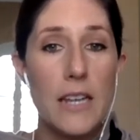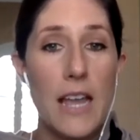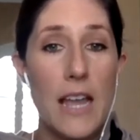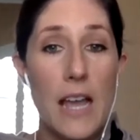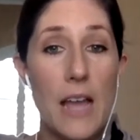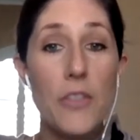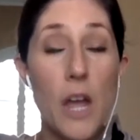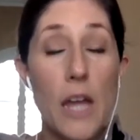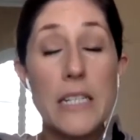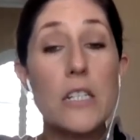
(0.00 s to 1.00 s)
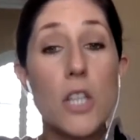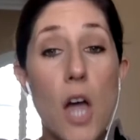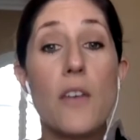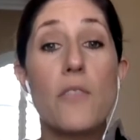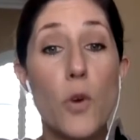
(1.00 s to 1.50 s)
Uh, I, I did a
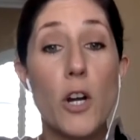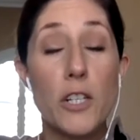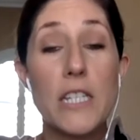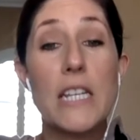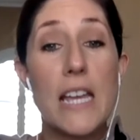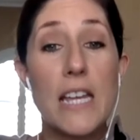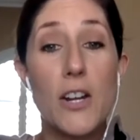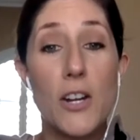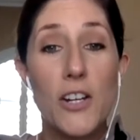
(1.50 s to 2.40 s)
lot of work to get here.